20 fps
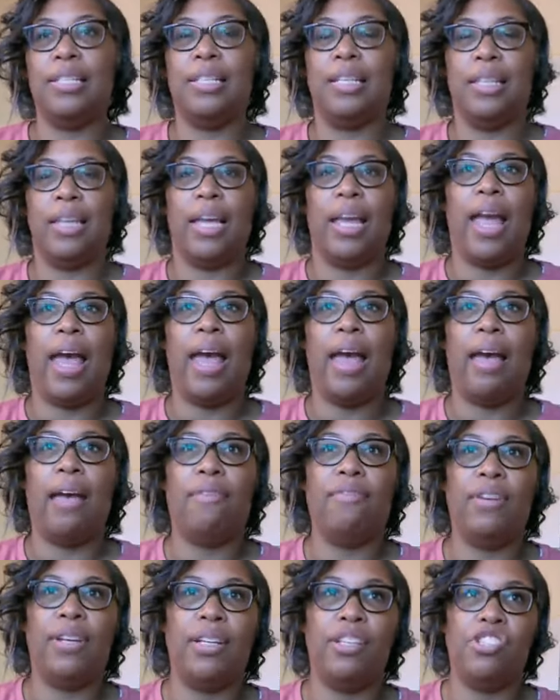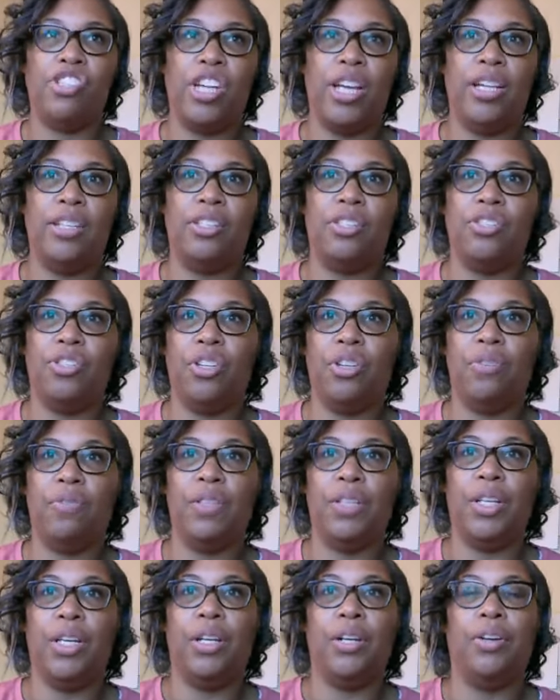that they have, and it changes year over
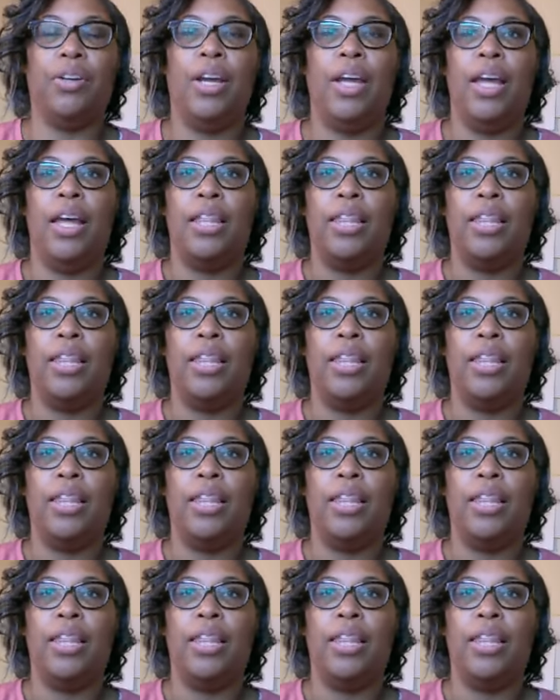year,